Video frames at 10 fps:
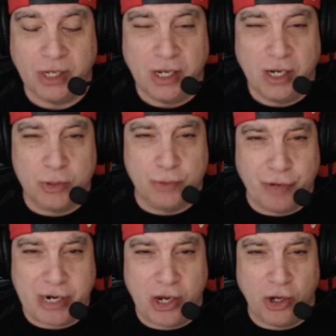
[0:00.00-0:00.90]
It was a
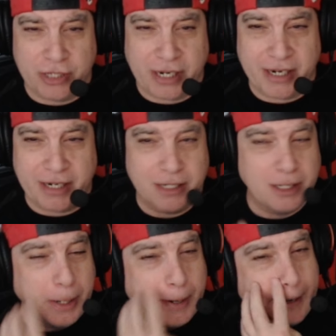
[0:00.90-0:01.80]
really hot day,
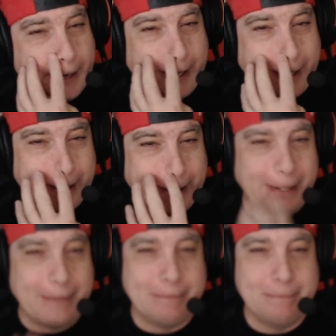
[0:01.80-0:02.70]
and